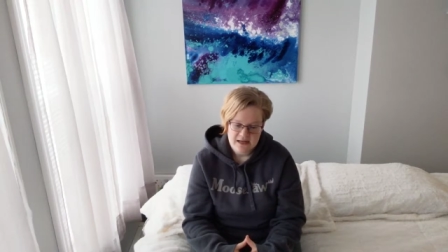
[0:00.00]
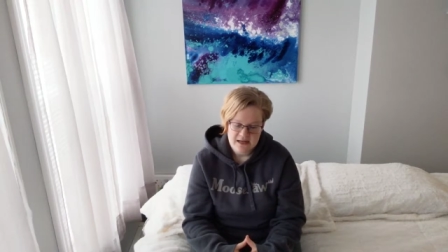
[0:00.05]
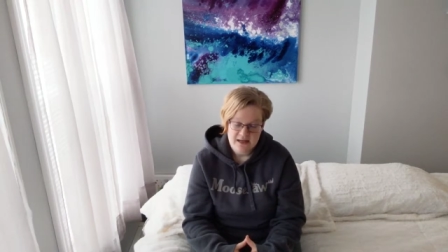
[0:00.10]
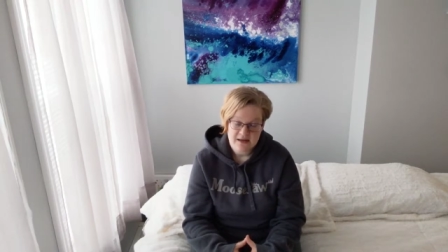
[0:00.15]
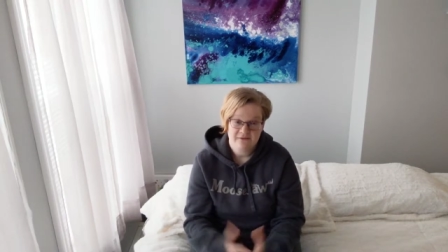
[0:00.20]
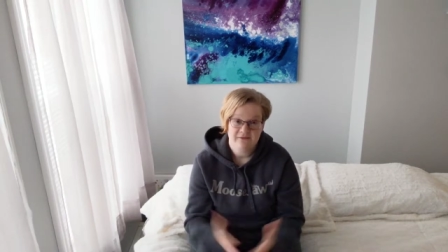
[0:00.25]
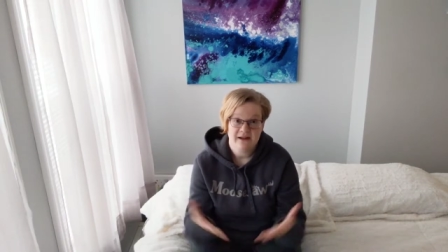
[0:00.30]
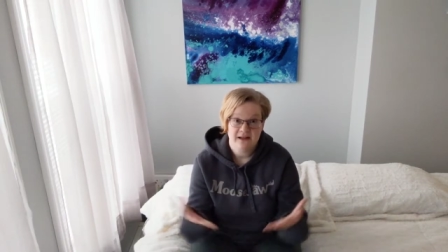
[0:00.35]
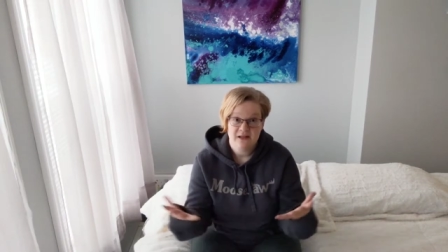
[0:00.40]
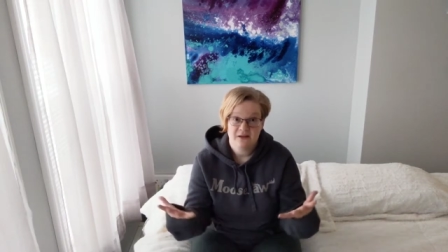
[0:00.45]

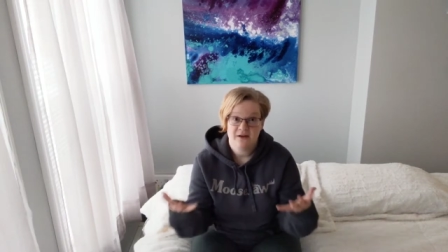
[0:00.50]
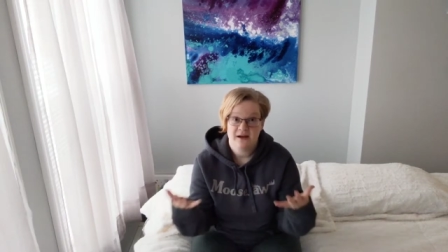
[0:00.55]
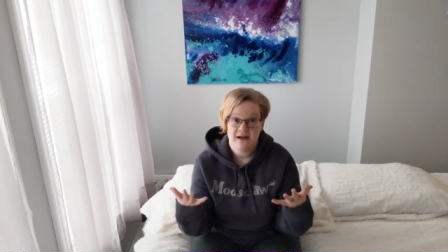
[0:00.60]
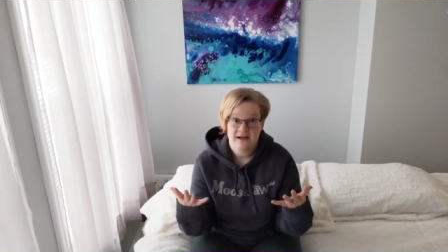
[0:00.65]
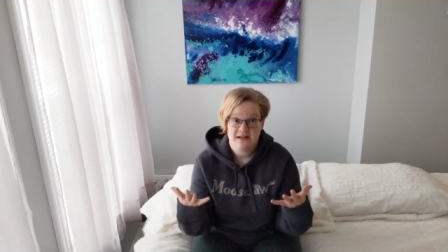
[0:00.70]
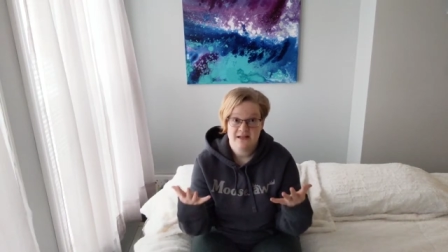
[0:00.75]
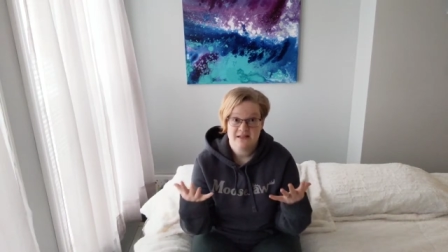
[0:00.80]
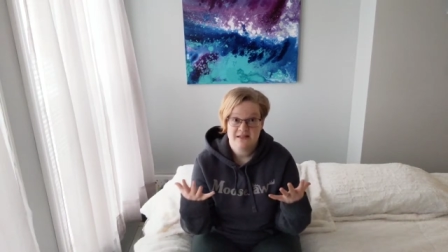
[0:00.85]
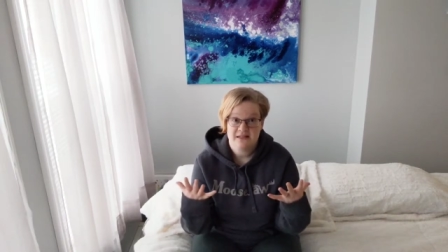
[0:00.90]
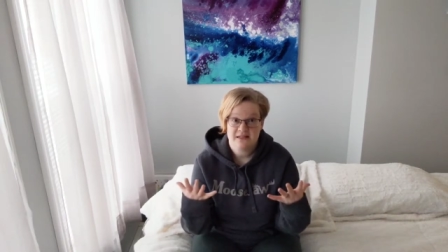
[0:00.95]
invite you
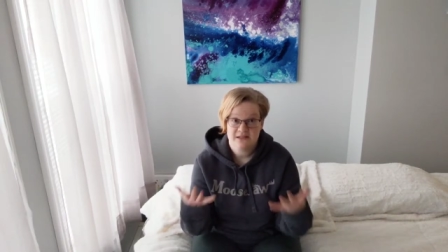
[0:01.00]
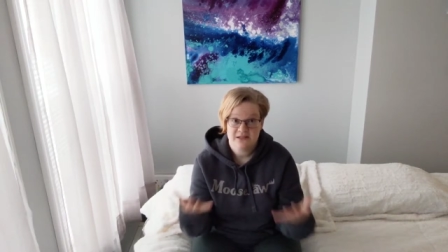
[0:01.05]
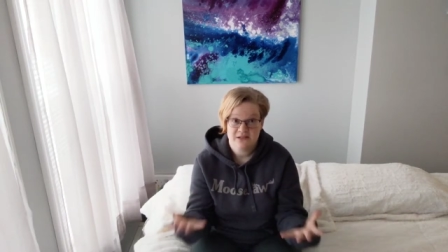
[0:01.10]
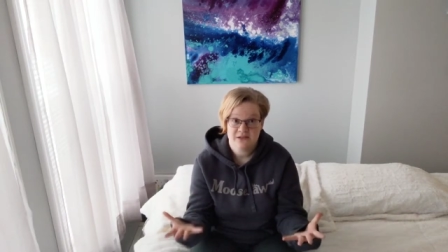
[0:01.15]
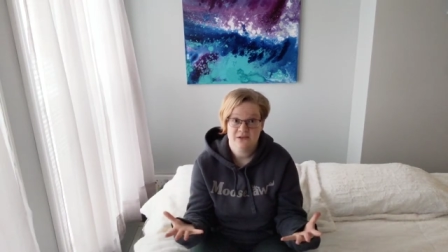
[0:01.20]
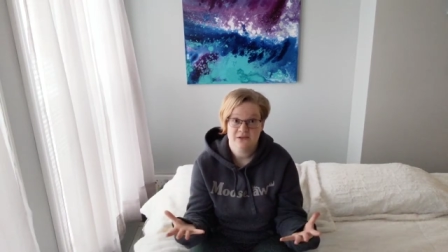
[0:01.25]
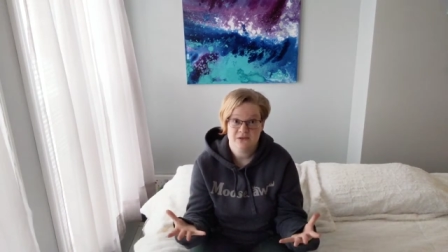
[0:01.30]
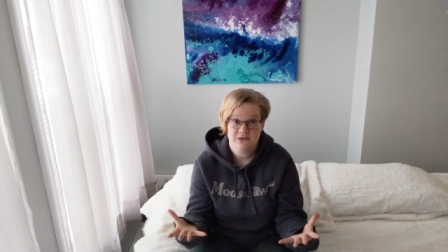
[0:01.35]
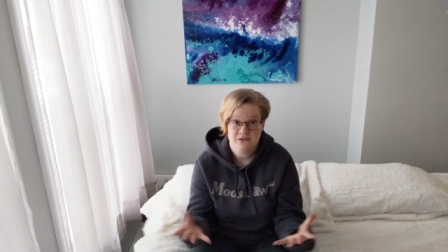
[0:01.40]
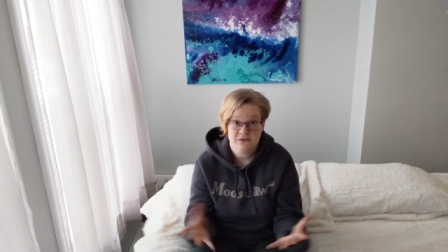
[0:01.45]
guys
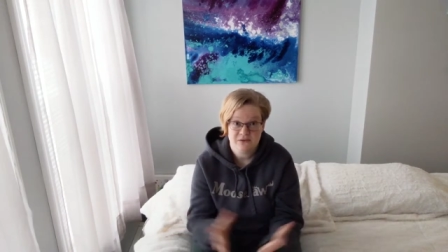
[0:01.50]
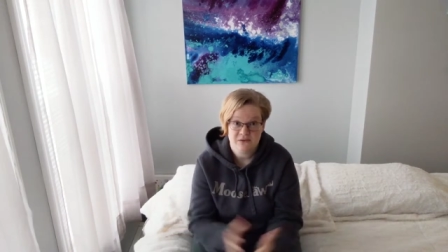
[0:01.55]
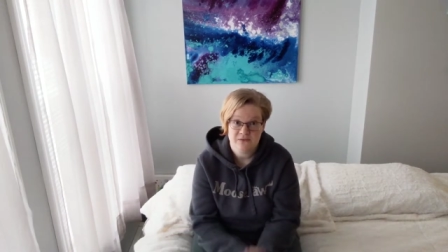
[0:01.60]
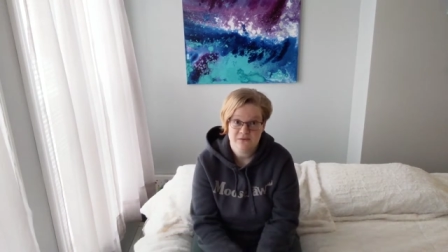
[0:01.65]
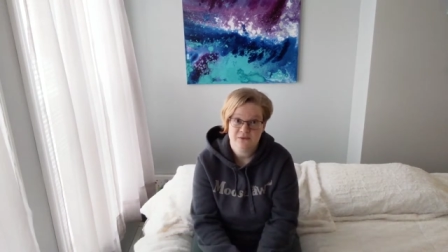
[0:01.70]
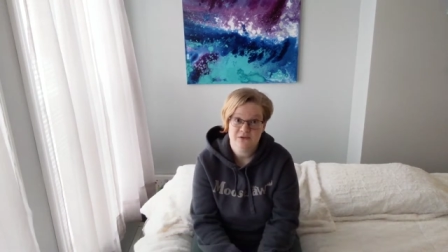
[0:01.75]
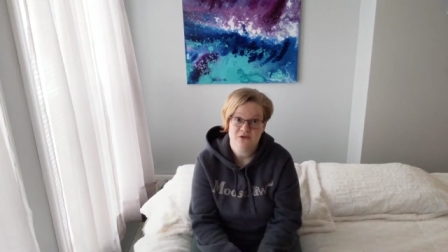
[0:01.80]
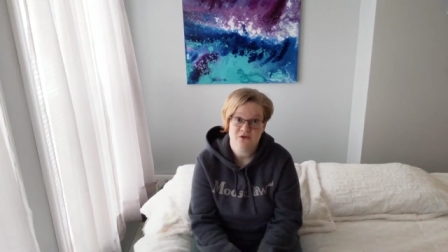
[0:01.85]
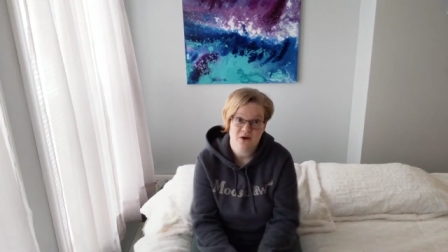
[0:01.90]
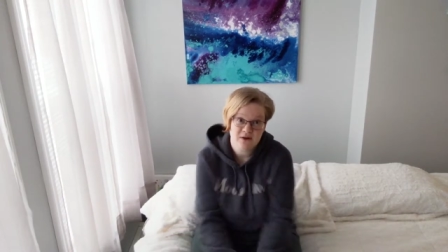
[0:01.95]
to
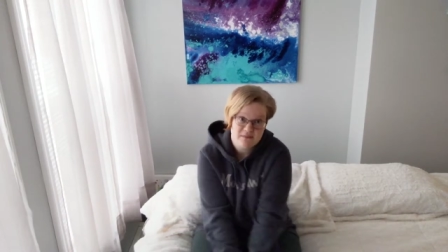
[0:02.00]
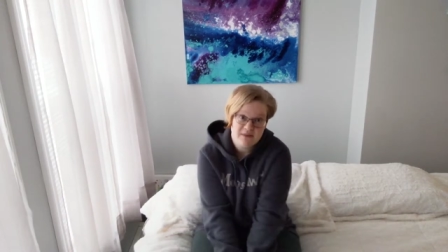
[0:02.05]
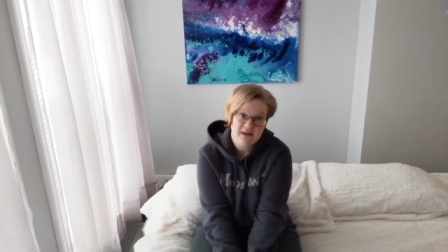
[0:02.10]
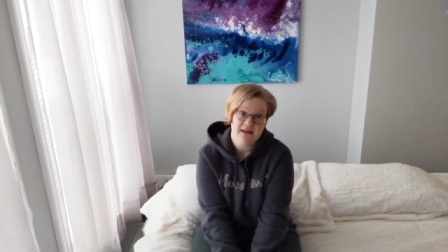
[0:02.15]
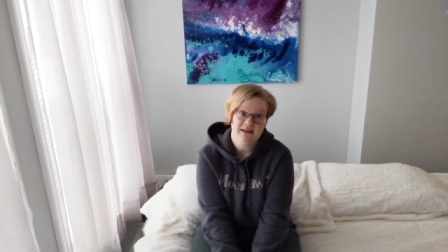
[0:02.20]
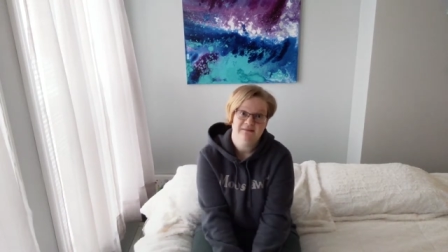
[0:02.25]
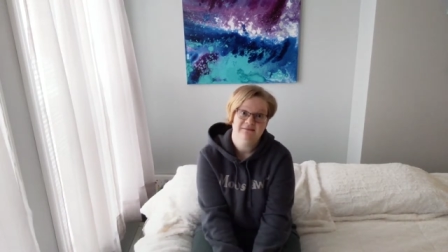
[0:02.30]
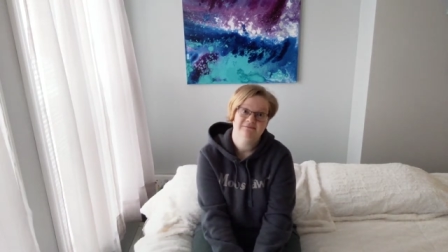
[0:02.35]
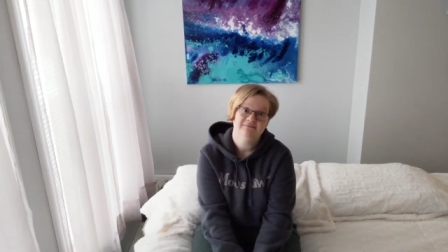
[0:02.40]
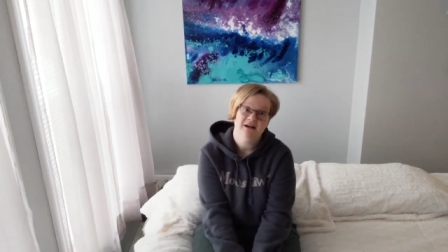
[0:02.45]
join
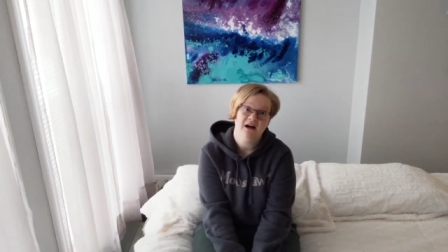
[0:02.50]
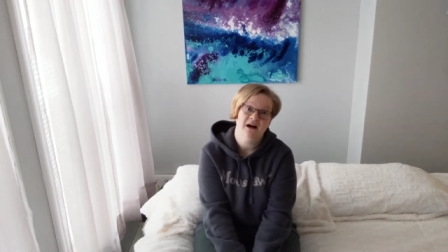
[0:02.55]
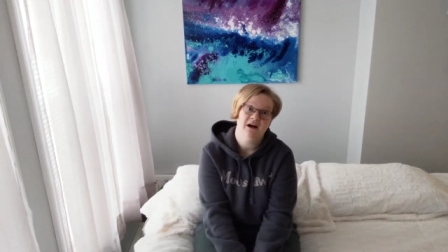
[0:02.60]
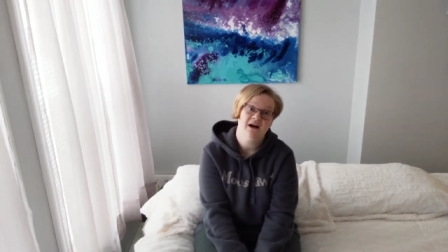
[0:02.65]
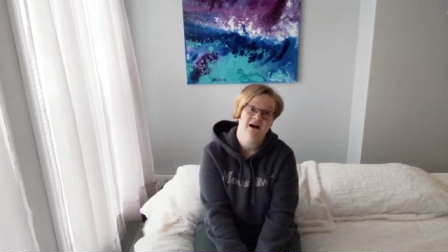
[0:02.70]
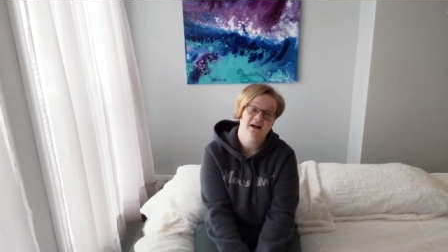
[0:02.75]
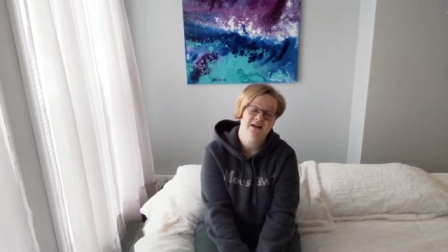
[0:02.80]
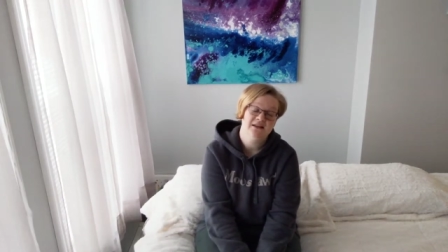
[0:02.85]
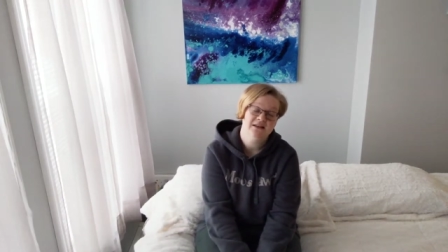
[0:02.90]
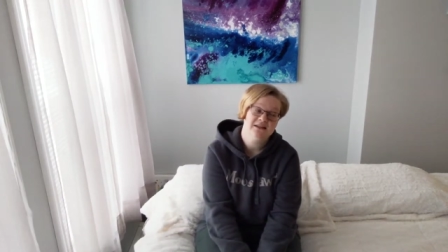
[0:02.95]
me
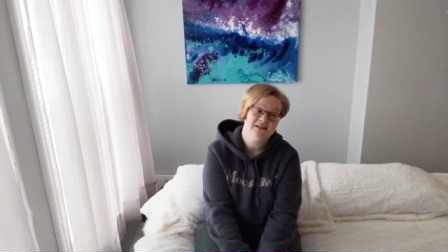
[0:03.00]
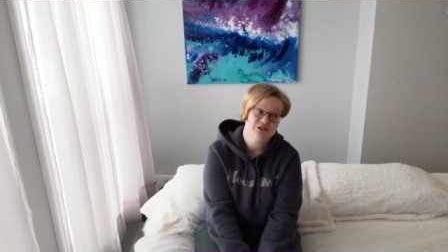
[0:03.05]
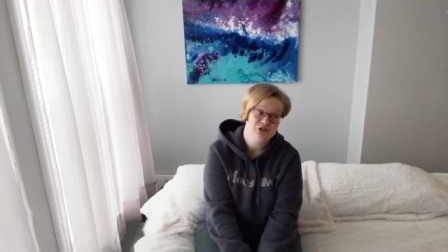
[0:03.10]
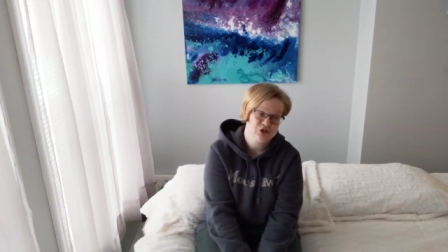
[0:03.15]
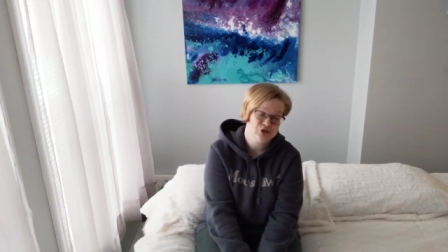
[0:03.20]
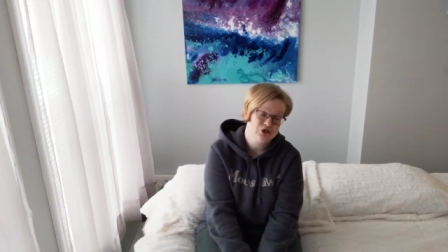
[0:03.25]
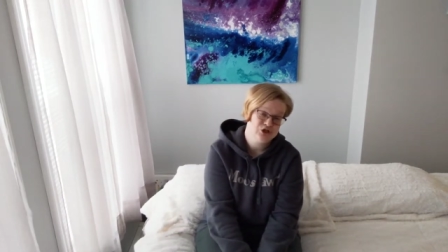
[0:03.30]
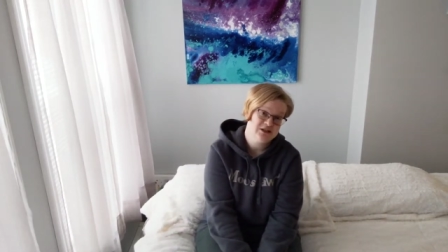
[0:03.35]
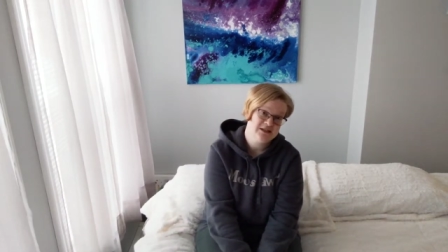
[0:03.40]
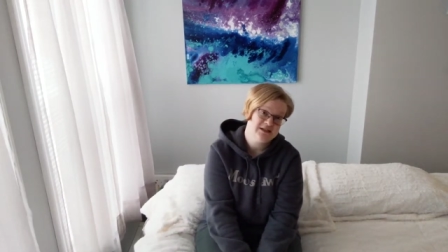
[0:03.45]
on this
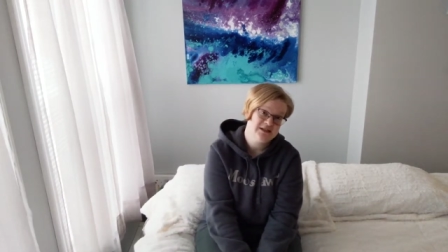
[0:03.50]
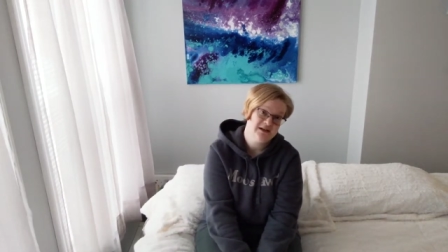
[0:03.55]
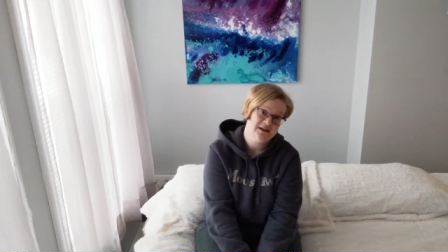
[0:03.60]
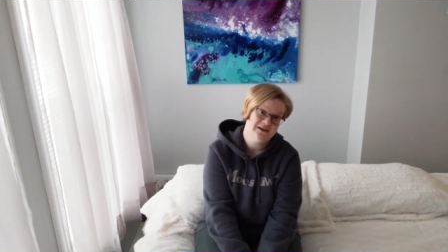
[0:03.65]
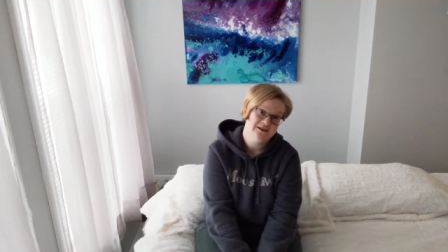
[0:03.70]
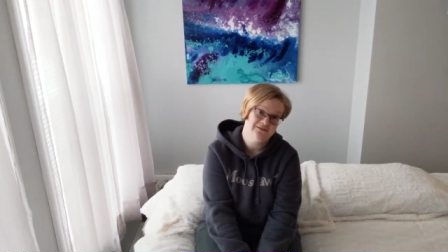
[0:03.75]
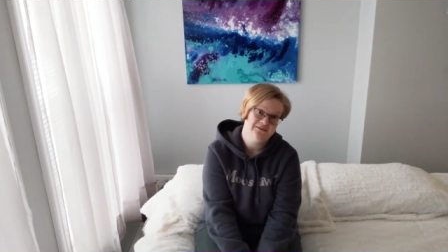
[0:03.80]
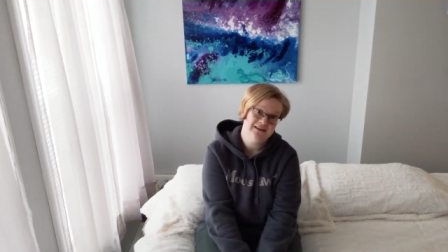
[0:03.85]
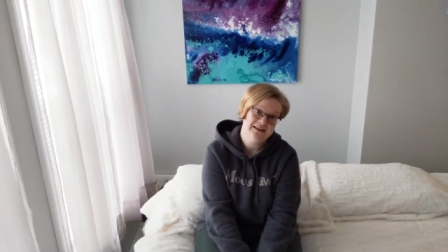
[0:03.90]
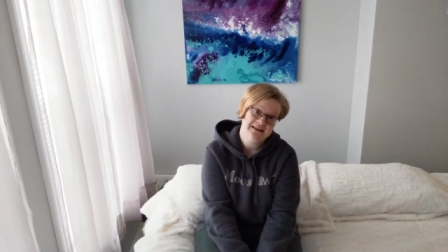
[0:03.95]
journey
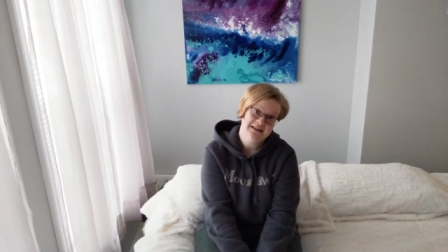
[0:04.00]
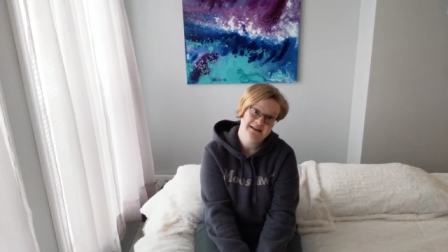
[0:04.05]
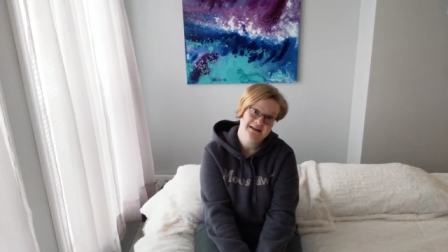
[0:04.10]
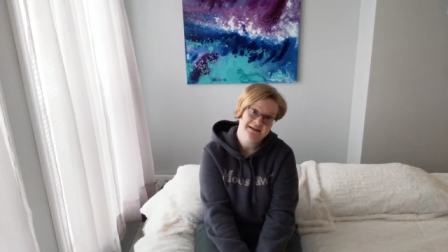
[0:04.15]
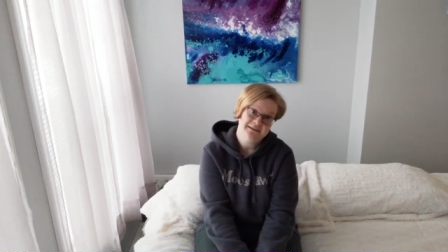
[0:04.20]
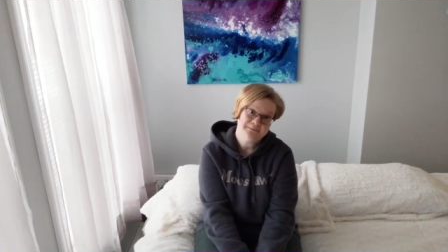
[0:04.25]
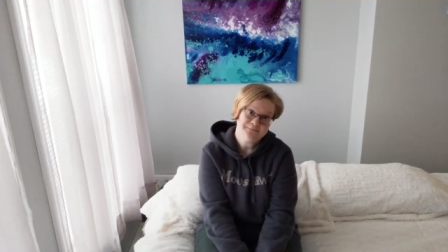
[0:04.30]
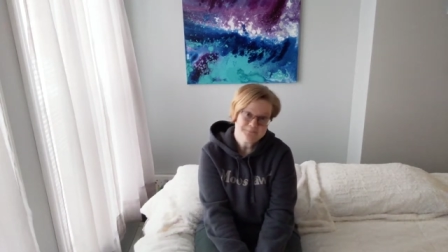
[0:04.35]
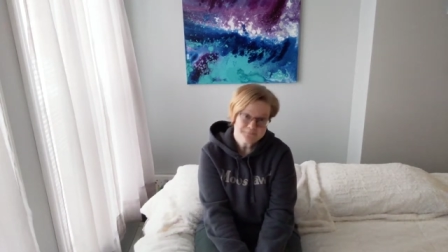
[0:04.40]
of healing.